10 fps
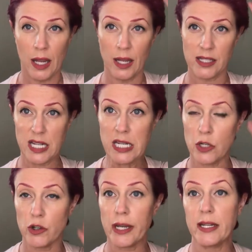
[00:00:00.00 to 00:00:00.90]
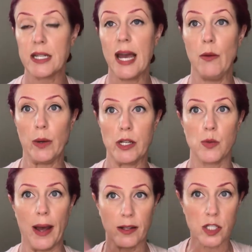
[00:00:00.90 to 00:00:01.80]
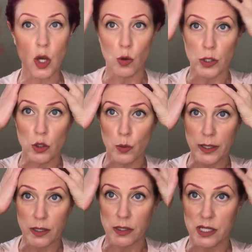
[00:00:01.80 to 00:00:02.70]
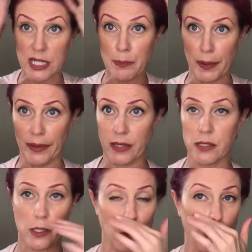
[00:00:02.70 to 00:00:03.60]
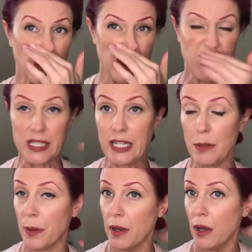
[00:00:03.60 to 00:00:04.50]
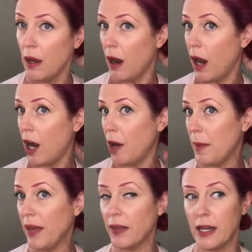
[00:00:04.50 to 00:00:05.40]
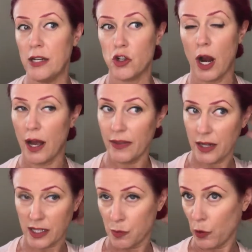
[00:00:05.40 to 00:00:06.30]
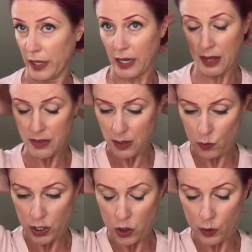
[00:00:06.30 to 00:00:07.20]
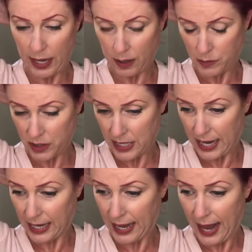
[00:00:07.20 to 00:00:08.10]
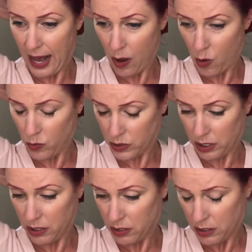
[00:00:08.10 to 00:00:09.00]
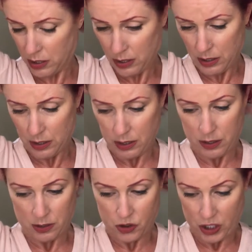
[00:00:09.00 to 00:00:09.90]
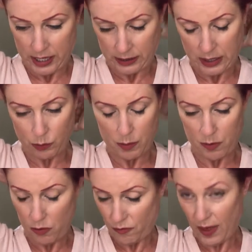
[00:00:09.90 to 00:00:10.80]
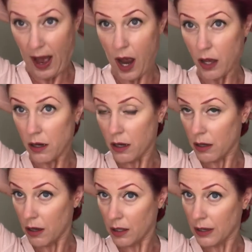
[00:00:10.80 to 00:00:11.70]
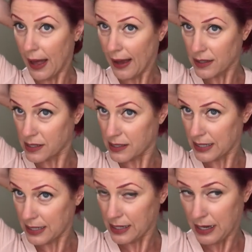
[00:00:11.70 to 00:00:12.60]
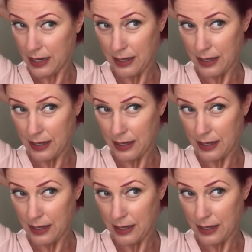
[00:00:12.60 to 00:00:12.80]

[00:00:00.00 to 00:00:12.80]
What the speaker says: It's easier to get it tight when it's wet. So you would sleep in this. You would just sleep and let it dry the next morning. And then when you come to take it out, gently remove that elastic,